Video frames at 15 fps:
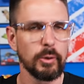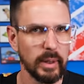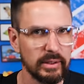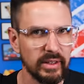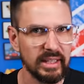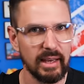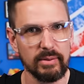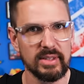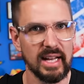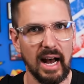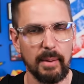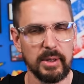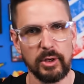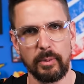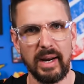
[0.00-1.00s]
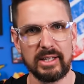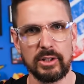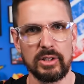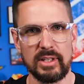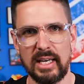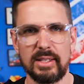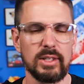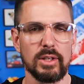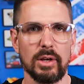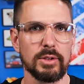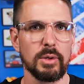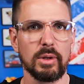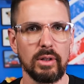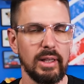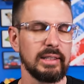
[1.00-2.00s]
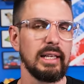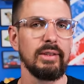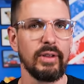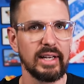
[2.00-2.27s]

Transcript: quickly gives Dobby directions as he's also collecting